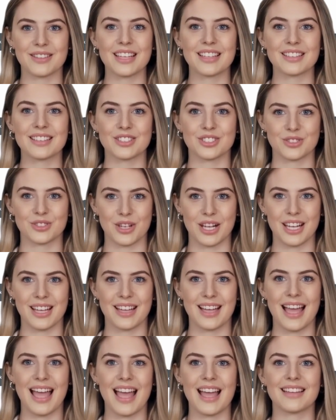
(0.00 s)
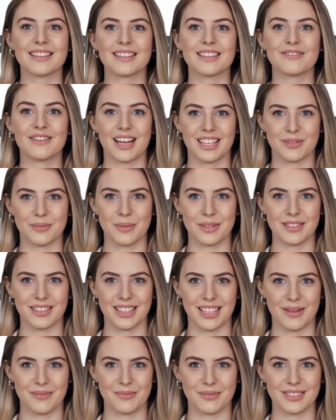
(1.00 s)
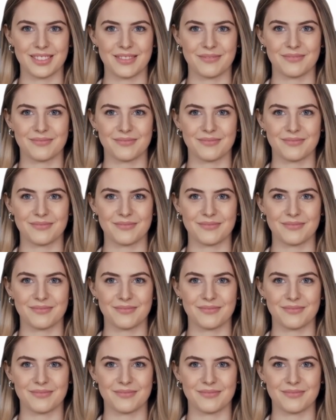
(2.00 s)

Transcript: industry, and investment themes.